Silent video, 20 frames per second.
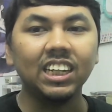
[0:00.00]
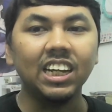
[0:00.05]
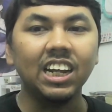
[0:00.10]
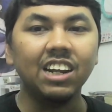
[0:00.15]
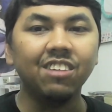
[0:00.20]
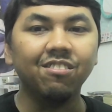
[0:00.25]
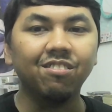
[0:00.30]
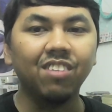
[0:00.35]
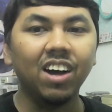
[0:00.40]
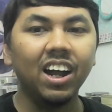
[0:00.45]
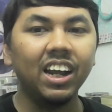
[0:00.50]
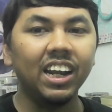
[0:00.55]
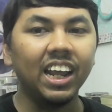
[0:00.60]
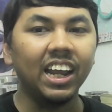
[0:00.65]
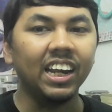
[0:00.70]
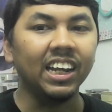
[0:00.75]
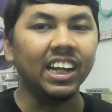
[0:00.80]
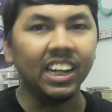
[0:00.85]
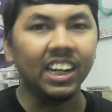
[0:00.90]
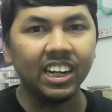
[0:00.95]
invite
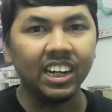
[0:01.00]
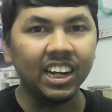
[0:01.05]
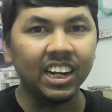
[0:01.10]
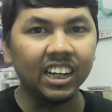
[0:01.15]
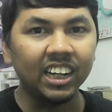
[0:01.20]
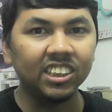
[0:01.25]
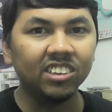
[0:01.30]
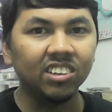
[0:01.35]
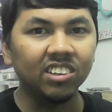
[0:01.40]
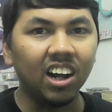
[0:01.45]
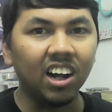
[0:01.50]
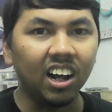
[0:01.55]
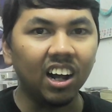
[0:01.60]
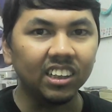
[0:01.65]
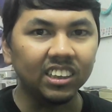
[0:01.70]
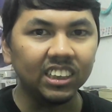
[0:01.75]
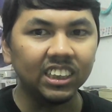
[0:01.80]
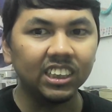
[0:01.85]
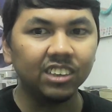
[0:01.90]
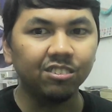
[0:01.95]
an international
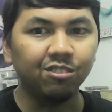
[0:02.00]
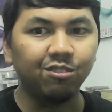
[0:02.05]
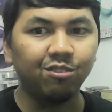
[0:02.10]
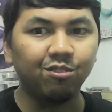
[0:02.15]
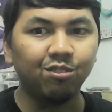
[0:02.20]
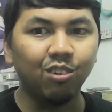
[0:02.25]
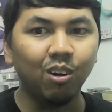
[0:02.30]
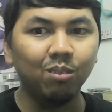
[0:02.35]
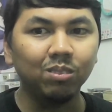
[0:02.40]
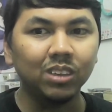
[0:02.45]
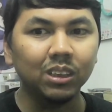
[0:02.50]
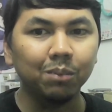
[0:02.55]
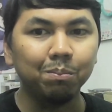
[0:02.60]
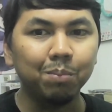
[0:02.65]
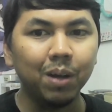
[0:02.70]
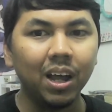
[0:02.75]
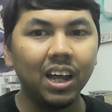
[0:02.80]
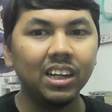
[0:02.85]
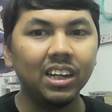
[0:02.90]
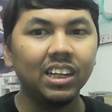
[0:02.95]
artist from
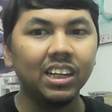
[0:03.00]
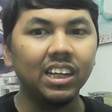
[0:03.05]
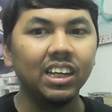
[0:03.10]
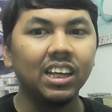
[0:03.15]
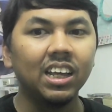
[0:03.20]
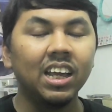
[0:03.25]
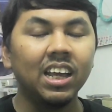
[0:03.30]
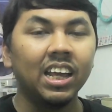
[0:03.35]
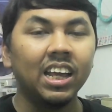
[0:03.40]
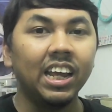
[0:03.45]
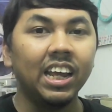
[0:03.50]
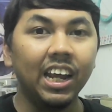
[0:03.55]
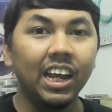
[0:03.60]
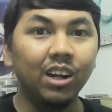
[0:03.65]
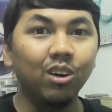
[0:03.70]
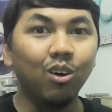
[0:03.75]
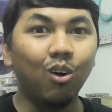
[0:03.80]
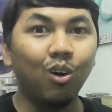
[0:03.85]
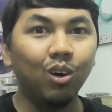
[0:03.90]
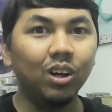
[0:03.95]
Japan
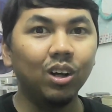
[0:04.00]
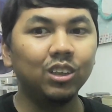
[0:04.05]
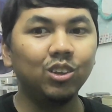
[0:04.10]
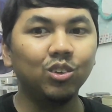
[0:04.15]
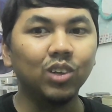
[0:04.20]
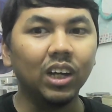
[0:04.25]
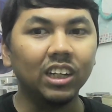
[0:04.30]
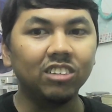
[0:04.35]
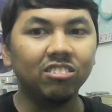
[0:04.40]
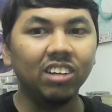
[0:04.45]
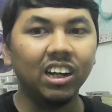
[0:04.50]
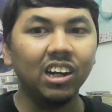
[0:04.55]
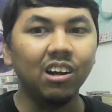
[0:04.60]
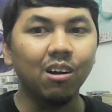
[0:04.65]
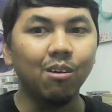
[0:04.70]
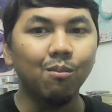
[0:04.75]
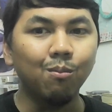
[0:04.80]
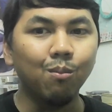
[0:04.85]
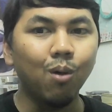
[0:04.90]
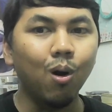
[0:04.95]
in order to attract
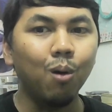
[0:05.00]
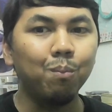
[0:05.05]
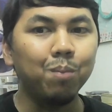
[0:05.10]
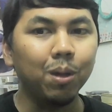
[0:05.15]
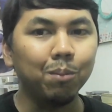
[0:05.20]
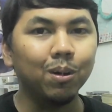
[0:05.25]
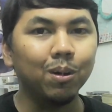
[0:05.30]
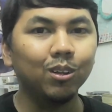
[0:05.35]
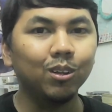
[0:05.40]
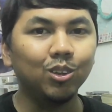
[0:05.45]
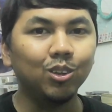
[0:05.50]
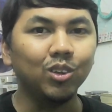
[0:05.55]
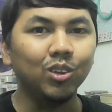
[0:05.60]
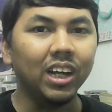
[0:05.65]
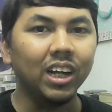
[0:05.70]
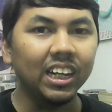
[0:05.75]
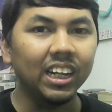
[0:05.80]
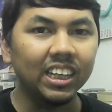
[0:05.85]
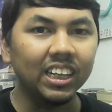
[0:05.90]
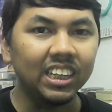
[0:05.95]
more people to
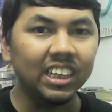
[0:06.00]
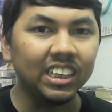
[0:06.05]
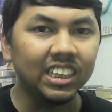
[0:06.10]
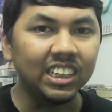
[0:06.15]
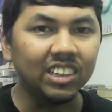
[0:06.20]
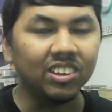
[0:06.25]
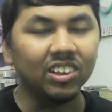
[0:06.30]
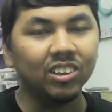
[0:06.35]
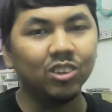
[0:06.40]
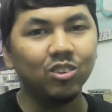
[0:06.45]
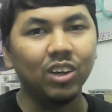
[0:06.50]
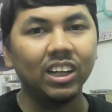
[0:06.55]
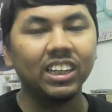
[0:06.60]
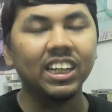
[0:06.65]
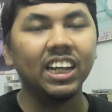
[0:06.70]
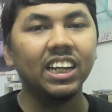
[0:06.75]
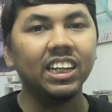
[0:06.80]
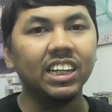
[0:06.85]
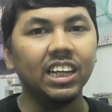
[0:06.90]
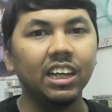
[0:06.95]
it to, to
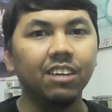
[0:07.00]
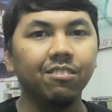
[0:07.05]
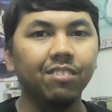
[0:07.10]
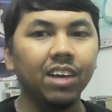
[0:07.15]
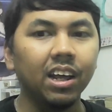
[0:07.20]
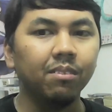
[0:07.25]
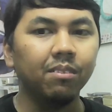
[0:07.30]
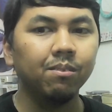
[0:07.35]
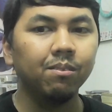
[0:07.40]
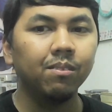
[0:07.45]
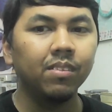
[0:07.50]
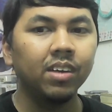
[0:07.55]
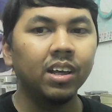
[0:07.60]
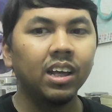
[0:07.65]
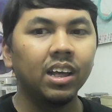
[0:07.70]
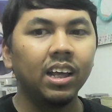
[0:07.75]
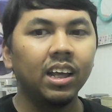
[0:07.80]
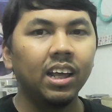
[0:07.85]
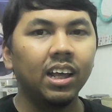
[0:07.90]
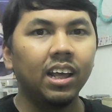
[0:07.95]
attend the event.
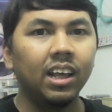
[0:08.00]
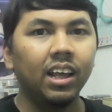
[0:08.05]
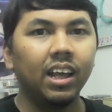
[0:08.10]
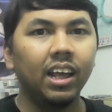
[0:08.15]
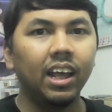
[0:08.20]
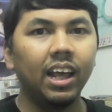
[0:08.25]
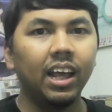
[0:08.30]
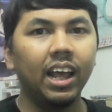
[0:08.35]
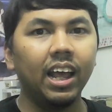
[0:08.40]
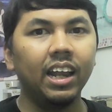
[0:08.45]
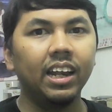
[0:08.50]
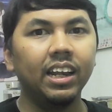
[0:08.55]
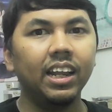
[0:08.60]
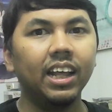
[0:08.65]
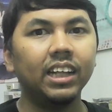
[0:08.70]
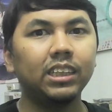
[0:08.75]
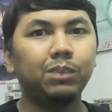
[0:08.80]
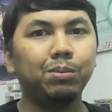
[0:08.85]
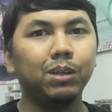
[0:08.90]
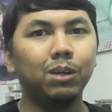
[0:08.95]
And
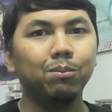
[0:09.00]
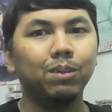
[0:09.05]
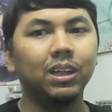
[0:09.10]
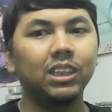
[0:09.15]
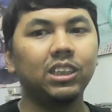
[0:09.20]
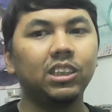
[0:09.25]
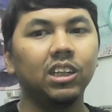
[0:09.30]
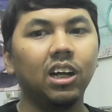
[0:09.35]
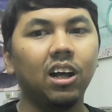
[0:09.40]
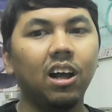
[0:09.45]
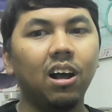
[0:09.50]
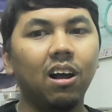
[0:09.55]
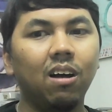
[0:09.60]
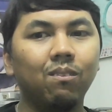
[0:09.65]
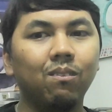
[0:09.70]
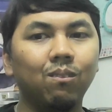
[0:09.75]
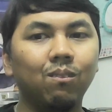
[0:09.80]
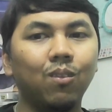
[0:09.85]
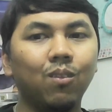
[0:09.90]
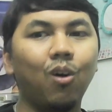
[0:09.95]
that's pretty much
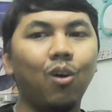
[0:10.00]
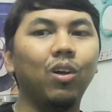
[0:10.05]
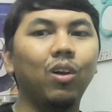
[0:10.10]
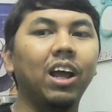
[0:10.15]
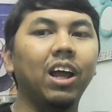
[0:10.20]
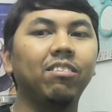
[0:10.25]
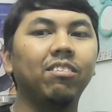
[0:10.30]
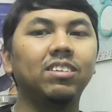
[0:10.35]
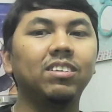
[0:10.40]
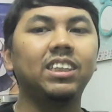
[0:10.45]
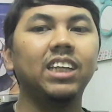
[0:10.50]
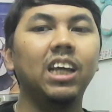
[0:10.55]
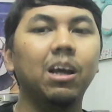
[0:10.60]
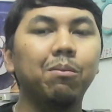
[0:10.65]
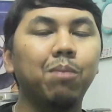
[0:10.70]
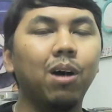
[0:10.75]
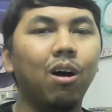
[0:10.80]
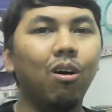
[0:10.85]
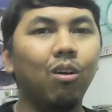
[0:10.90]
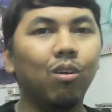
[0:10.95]
um, all I have to say
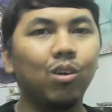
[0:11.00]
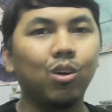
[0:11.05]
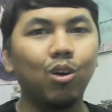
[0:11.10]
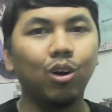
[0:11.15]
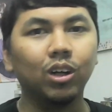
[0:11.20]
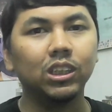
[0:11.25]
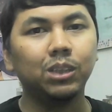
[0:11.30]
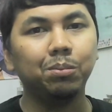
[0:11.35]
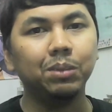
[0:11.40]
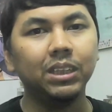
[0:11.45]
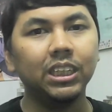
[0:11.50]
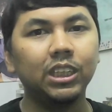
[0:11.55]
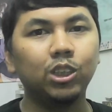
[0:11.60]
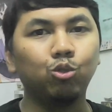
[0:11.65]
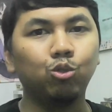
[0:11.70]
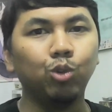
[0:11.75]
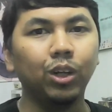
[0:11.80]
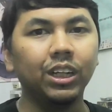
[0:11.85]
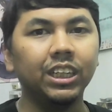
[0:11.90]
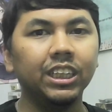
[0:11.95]
about Cosmic
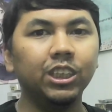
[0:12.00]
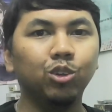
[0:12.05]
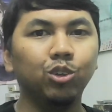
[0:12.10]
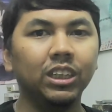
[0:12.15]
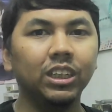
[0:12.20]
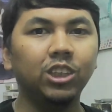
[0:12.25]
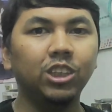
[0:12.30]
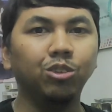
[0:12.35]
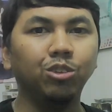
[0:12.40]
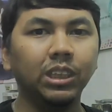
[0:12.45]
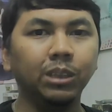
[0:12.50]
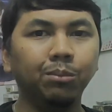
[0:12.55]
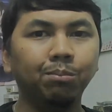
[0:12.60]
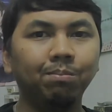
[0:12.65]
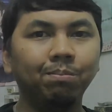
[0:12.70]
twenty twenty-three.